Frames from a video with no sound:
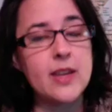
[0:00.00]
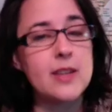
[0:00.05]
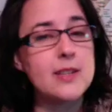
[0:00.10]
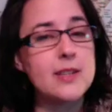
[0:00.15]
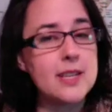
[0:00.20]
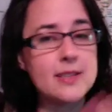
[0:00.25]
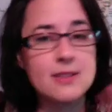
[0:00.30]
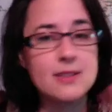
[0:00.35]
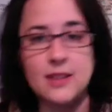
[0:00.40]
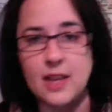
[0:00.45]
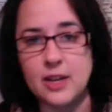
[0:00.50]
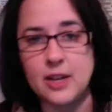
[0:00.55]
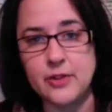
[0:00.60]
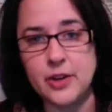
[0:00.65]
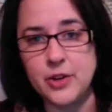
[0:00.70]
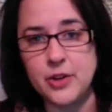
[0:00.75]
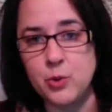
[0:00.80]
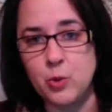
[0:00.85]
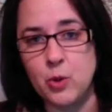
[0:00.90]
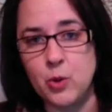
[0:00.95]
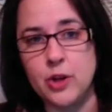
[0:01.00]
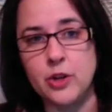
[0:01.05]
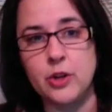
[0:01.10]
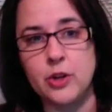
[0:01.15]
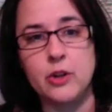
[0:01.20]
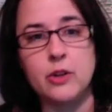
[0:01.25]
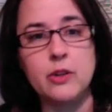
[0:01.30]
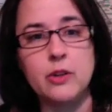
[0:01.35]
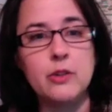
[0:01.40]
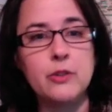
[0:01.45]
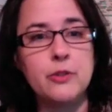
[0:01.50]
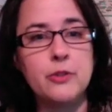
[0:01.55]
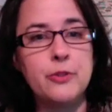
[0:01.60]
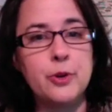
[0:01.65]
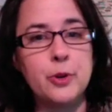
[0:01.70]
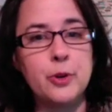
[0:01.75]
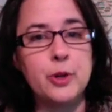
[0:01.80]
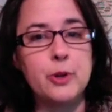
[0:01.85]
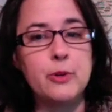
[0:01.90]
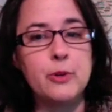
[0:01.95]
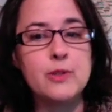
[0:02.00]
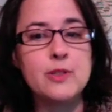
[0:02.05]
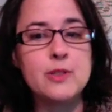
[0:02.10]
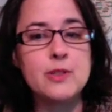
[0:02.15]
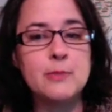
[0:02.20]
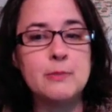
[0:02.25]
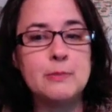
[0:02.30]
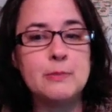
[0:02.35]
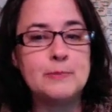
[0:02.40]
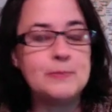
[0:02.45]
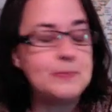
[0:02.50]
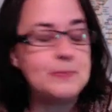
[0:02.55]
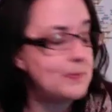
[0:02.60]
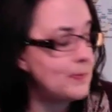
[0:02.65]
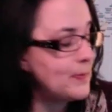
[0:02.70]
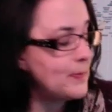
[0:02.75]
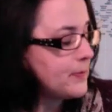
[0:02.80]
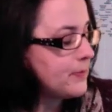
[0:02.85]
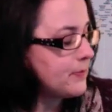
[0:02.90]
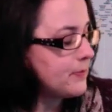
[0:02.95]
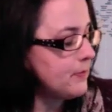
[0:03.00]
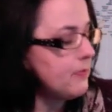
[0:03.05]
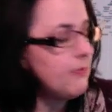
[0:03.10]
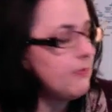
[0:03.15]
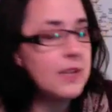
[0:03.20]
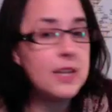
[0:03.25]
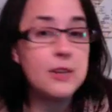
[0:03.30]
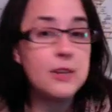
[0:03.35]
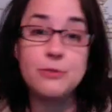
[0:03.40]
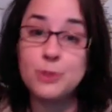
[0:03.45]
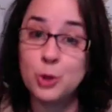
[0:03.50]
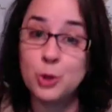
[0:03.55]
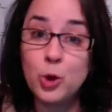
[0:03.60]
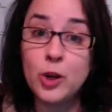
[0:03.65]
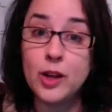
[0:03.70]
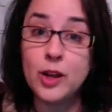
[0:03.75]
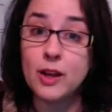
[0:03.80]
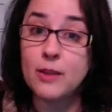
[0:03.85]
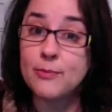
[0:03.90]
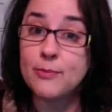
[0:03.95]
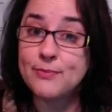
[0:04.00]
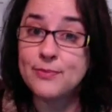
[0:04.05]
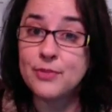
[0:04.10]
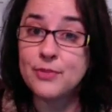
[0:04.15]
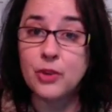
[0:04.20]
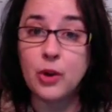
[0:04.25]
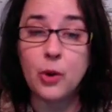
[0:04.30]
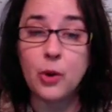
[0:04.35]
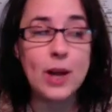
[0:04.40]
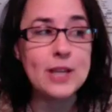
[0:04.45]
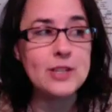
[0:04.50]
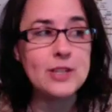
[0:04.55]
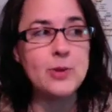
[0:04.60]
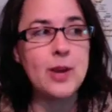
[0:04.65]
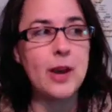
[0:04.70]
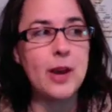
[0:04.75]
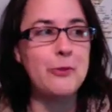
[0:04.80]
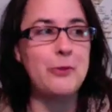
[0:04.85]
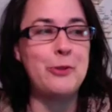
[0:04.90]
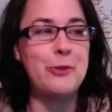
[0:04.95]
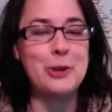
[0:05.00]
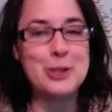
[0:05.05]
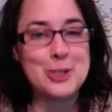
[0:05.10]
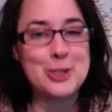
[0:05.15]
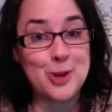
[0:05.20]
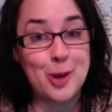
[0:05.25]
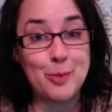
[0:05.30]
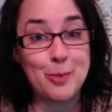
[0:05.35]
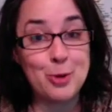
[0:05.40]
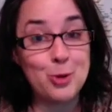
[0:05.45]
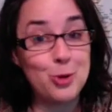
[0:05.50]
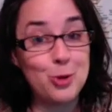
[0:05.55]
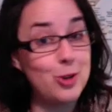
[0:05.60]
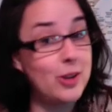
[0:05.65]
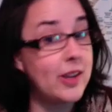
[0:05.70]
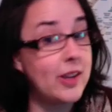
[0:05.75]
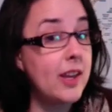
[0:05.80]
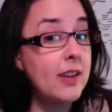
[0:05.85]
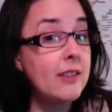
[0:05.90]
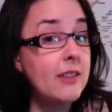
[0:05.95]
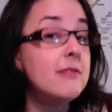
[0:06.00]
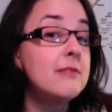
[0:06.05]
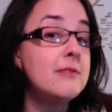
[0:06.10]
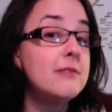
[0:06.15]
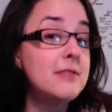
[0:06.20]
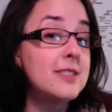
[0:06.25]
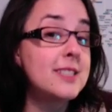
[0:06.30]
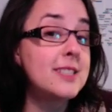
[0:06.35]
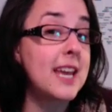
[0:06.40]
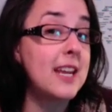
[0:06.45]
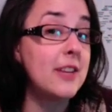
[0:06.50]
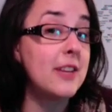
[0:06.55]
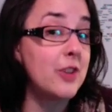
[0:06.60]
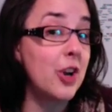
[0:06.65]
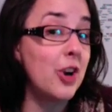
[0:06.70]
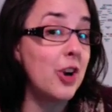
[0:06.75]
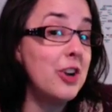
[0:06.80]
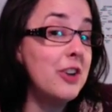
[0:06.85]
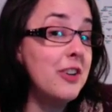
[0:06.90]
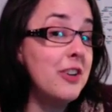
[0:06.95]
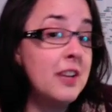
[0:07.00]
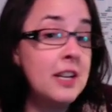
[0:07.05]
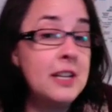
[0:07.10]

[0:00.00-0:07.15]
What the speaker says: and takes a lot of underwater photos in Florida. So I do have very tropical looking skein of yarn.